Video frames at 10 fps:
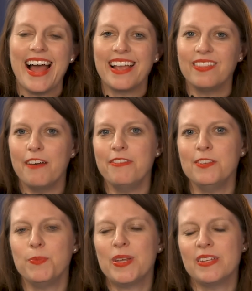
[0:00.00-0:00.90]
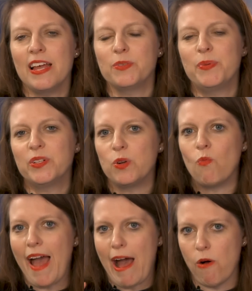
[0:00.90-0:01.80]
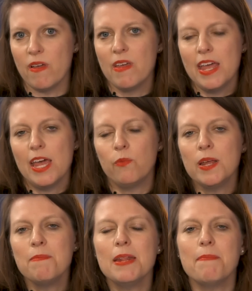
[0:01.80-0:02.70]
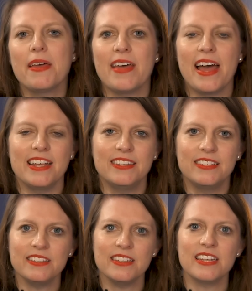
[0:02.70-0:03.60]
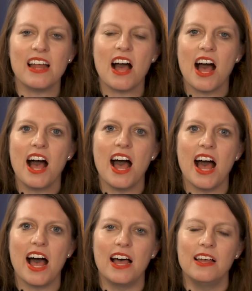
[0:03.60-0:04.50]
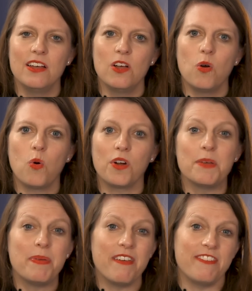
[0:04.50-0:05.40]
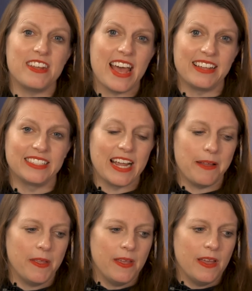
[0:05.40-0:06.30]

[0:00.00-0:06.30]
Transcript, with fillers: I love this because it has a built-in wow. And what I mean by that is this is an aha or an epiphany essay.